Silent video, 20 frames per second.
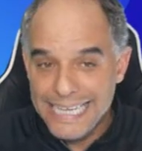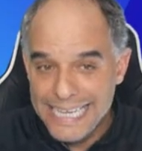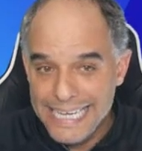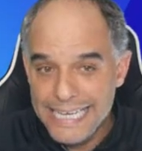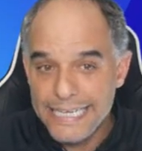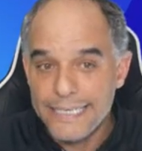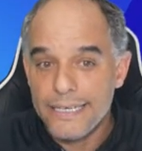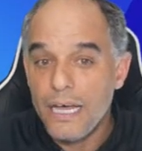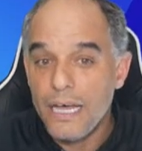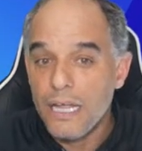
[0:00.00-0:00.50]

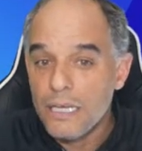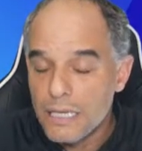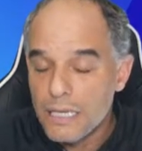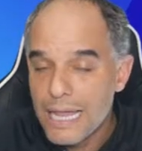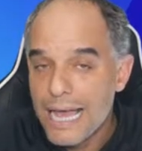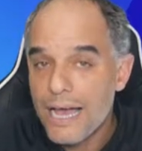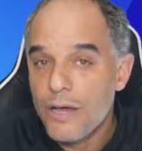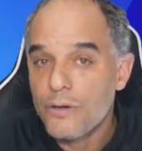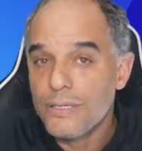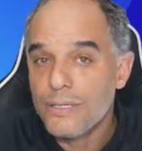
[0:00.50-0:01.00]
it
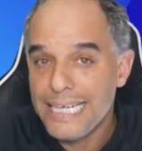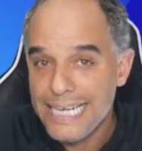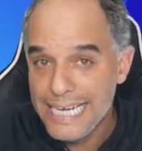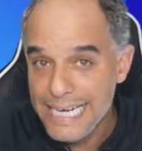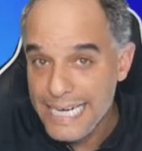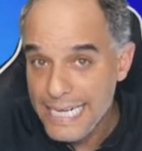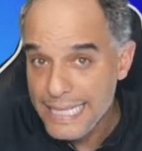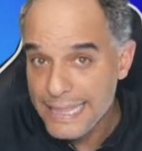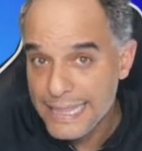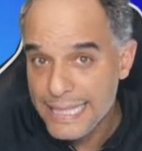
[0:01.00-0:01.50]
allowed
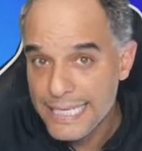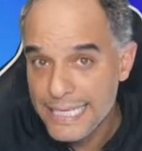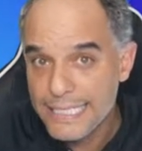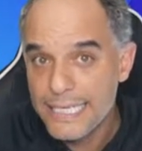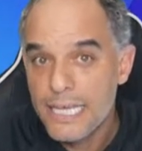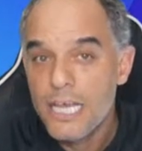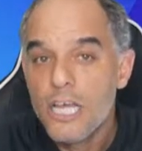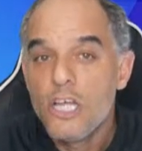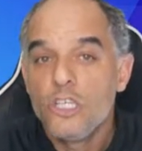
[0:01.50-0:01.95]
Ethan